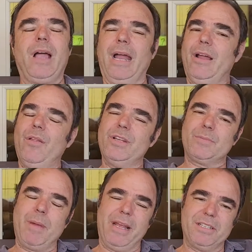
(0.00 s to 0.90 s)
I know
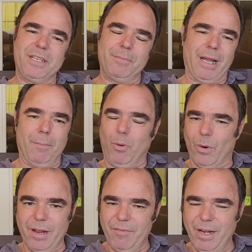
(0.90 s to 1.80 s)
this may seem like a
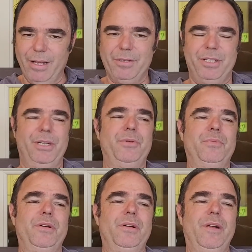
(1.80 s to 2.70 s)
boring video to
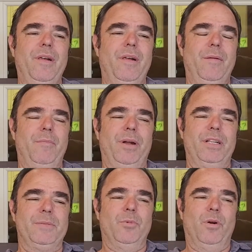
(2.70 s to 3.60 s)
you, but
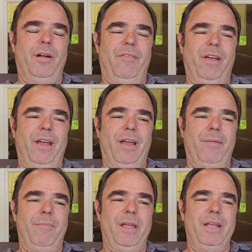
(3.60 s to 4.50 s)
it's more of
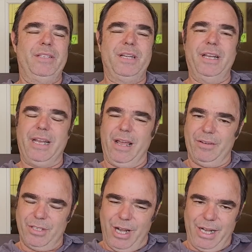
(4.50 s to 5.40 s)
a me sitting
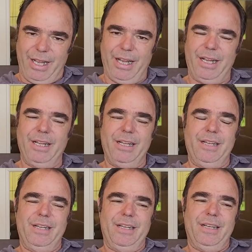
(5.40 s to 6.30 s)
down talking,
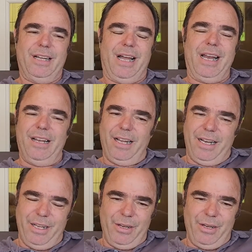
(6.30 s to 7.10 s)
kind of letting you